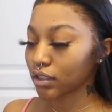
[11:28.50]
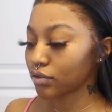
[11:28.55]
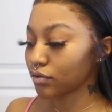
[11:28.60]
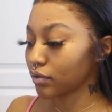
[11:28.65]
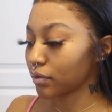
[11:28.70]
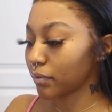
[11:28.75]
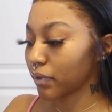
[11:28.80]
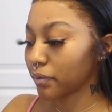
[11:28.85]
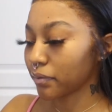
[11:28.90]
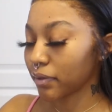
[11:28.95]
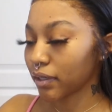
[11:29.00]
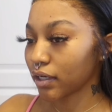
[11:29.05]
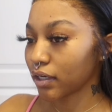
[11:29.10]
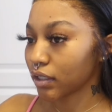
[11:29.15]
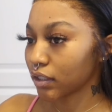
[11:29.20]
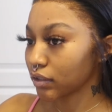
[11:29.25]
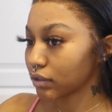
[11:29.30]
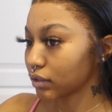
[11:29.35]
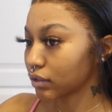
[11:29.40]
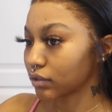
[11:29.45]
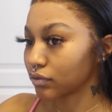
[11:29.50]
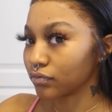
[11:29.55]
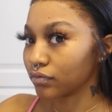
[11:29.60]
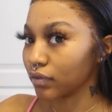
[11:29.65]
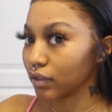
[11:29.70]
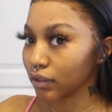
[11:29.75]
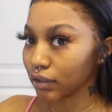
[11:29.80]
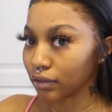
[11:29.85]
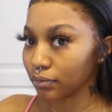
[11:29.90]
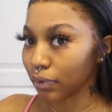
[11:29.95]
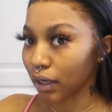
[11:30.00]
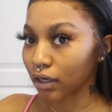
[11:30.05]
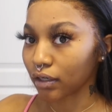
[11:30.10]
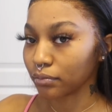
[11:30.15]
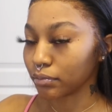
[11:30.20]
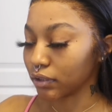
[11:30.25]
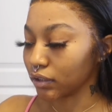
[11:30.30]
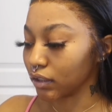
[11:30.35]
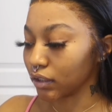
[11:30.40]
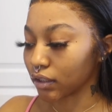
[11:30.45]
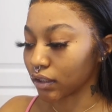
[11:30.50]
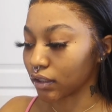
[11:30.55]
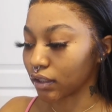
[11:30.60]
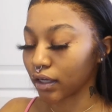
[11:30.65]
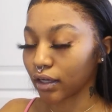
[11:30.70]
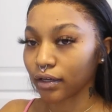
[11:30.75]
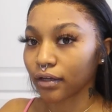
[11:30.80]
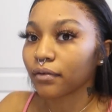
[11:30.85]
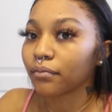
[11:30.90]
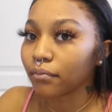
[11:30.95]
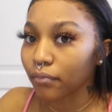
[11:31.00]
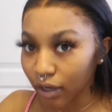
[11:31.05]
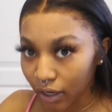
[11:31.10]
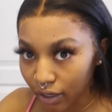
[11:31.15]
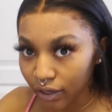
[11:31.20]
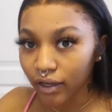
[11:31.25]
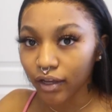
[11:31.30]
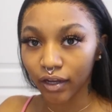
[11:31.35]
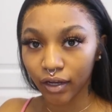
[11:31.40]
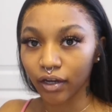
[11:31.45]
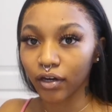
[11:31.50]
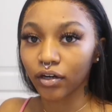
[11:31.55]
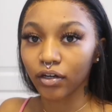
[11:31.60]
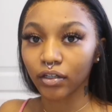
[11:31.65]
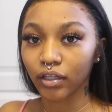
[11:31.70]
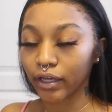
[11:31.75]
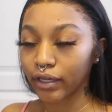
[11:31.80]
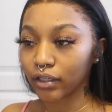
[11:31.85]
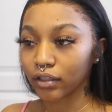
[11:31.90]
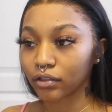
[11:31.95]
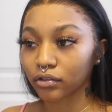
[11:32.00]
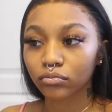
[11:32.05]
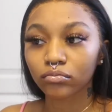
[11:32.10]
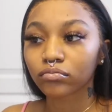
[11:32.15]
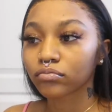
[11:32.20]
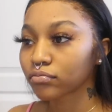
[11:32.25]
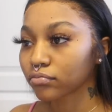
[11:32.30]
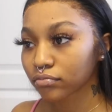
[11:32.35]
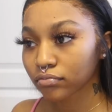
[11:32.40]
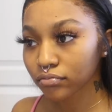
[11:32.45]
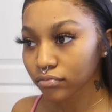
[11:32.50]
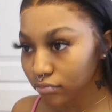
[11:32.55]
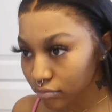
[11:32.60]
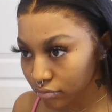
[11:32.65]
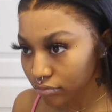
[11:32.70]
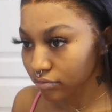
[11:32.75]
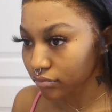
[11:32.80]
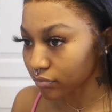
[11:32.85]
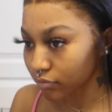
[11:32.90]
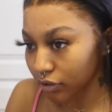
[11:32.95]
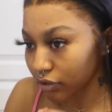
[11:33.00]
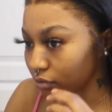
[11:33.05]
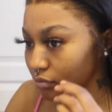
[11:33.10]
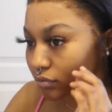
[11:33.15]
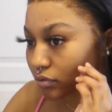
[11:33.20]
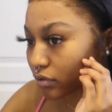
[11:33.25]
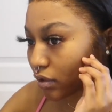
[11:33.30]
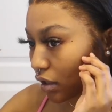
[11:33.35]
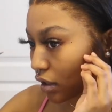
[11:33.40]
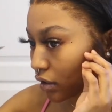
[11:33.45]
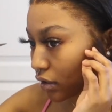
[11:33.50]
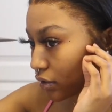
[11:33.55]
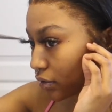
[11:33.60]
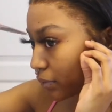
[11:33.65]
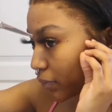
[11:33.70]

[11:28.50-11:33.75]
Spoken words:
I do the baby hairs, it's really gotta be looking like my hair. Like, what are you talking